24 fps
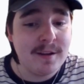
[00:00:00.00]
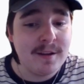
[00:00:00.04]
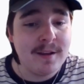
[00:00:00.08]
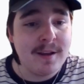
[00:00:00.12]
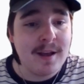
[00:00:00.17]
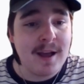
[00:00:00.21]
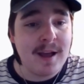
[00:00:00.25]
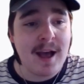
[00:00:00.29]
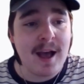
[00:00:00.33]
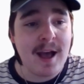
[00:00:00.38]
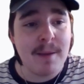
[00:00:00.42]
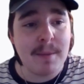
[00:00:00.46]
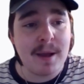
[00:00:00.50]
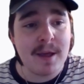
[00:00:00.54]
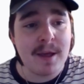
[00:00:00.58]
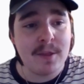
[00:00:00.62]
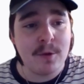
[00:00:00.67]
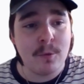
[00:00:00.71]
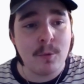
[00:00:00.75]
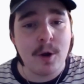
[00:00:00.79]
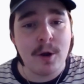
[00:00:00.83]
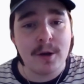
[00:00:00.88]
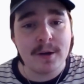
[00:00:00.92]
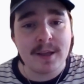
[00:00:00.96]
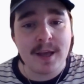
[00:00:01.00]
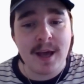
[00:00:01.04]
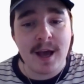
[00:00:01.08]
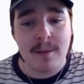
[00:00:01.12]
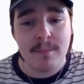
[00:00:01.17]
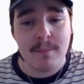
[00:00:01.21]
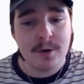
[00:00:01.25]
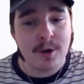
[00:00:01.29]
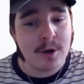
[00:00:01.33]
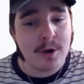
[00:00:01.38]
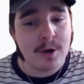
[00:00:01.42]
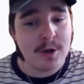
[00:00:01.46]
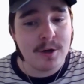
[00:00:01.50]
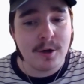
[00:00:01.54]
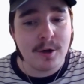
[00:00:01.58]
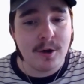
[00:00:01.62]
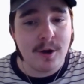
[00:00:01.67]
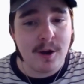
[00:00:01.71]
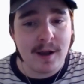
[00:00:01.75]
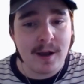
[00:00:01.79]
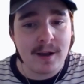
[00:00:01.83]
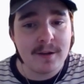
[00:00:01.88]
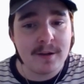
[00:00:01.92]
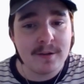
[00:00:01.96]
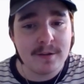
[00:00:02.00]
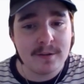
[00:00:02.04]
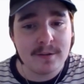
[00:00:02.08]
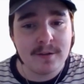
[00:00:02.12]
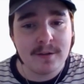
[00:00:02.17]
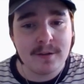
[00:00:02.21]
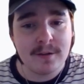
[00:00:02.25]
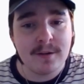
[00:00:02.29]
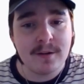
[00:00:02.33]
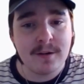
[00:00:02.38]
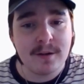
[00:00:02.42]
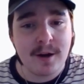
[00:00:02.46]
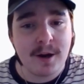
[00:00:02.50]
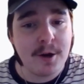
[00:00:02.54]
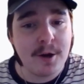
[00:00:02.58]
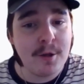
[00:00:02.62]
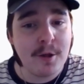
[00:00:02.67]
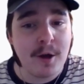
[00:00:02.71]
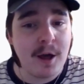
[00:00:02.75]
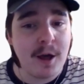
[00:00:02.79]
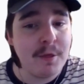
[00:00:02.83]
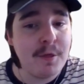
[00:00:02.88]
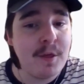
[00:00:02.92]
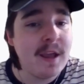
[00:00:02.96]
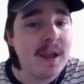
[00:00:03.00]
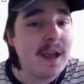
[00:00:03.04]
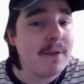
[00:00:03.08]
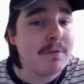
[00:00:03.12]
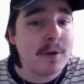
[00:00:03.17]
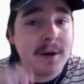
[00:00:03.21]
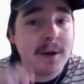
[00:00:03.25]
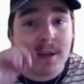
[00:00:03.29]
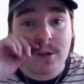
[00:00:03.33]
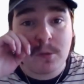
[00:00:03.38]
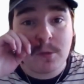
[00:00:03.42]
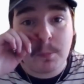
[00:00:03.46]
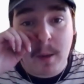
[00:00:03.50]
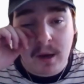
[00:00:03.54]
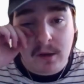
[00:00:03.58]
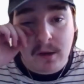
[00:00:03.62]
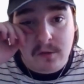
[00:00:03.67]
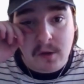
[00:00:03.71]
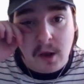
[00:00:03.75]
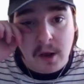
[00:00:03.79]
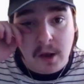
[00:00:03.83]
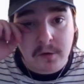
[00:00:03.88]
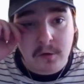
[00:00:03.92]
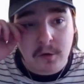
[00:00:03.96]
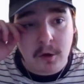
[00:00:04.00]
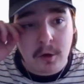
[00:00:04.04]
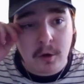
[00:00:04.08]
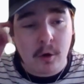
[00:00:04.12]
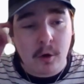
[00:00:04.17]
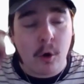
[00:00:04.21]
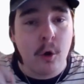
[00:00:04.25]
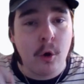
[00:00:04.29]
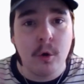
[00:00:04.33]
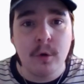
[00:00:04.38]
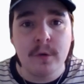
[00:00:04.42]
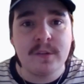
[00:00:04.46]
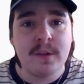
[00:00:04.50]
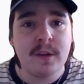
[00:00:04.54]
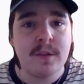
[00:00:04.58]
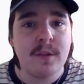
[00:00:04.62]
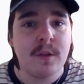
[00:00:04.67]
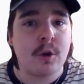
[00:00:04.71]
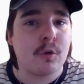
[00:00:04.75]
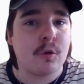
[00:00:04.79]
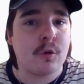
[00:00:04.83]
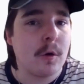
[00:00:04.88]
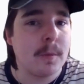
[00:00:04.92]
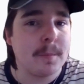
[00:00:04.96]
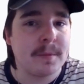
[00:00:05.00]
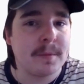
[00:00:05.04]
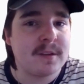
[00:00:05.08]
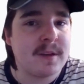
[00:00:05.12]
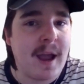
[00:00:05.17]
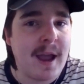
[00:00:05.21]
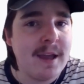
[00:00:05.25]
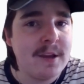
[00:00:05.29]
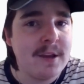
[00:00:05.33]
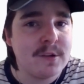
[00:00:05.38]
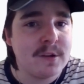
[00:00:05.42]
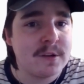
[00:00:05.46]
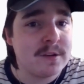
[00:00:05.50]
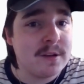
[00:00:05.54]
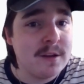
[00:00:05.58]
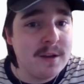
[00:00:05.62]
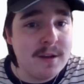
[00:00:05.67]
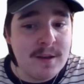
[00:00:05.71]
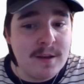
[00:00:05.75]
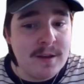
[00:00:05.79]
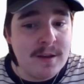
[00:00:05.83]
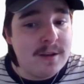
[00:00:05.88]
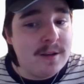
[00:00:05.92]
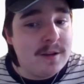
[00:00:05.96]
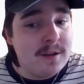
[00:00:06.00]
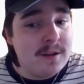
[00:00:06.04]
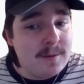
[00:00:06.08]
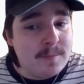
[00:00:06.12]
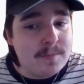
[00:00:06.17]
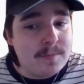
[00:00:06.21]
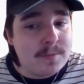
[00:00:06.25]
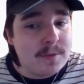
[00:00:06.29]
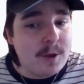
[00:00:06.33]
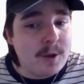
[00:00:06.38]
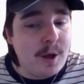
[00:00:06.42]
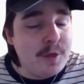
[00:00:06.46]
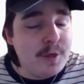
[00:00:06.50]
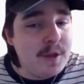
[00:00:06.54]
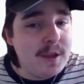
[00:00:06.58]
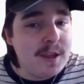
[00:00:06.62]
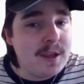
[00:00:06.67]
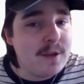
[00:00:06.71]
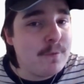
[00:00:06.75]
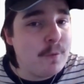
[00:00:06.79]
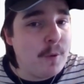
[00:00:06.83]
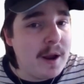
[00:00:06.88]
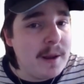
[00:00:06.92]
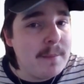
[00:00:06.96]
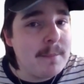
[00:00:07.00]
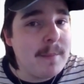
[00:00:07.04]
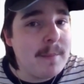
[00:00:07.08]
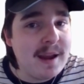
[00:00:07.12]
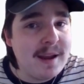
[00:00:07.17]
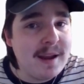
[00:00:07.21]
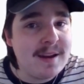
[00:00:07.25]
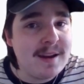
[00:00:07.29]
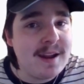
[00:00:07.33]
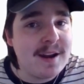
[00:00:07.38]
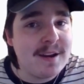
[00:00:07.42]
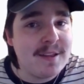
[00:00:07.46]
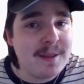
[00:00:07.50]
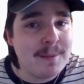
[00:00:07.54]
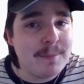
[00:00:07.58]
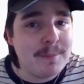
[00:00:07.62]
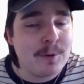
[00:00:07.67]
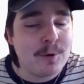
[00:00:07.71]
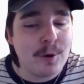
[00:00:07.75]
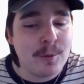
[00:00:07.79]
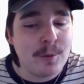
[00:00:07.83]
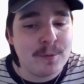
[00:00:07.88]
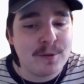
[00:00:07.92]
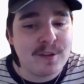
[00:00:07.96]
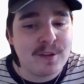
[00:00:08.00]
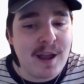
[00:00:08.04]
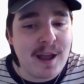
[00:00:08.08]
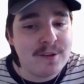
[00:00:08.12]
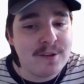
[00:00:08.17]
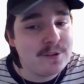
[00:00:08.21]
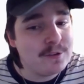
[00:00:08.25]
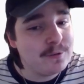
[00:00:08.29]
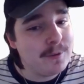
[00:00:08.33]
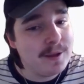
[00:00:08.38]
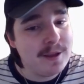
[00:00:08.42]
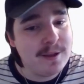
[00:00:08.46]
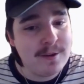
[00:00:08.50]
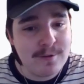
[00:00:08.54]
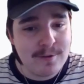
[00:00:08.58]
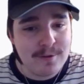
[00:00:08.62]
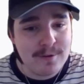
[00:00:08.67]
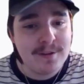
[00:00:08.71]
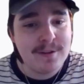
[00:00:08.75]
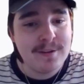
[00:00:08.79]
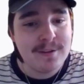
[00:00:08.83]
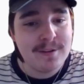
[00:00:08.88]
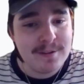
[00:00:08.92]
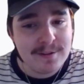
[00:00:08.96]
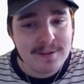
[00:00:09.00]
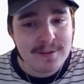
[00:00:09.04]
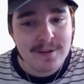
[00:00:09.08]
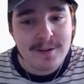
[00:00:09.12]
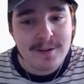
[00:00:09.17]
um, at the World Cup. Not going to lie, I don't. I think everyone expects us to lose in the group stages. I think if we make it out of them group stages, we could uh,